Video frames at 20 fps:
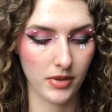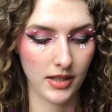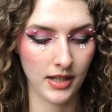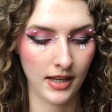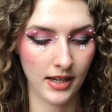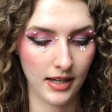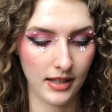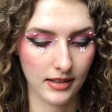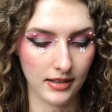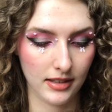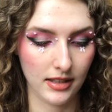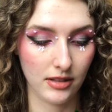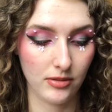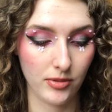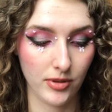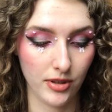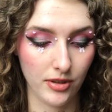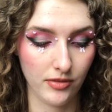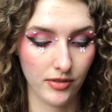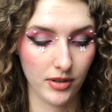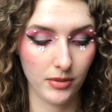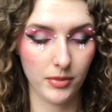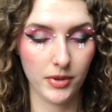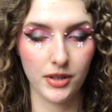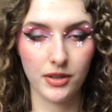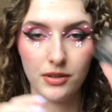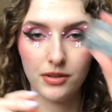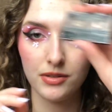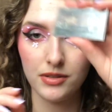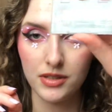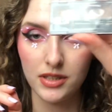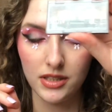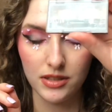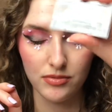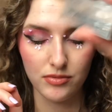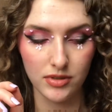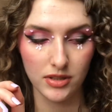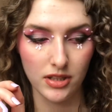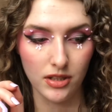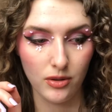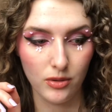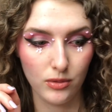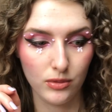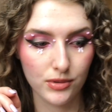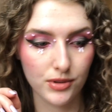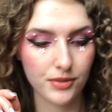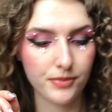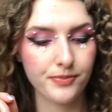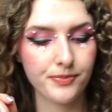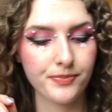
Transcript: and get rid of it because it's really old.